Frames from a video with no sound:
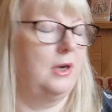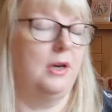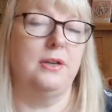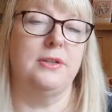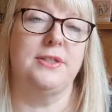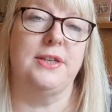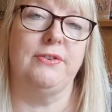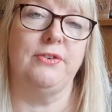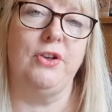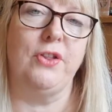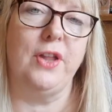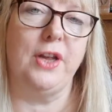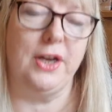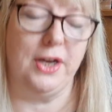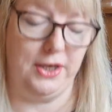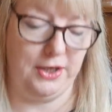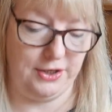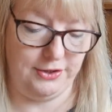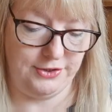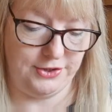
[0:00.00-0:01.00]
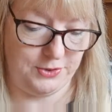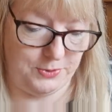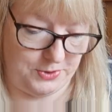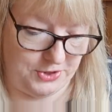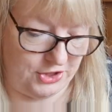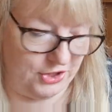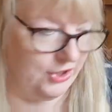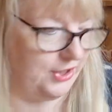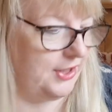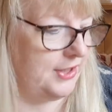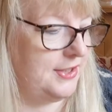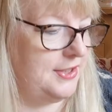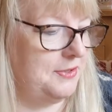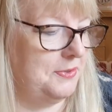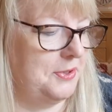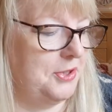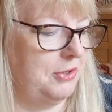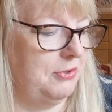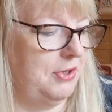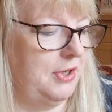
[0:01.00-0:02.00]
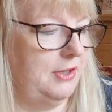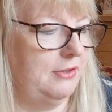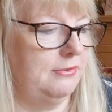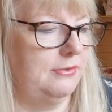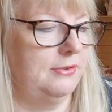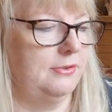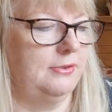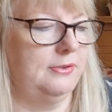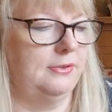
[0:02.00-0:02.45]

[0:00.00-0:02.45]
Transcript: Can't say I've got that close to a tiger, so I don't know.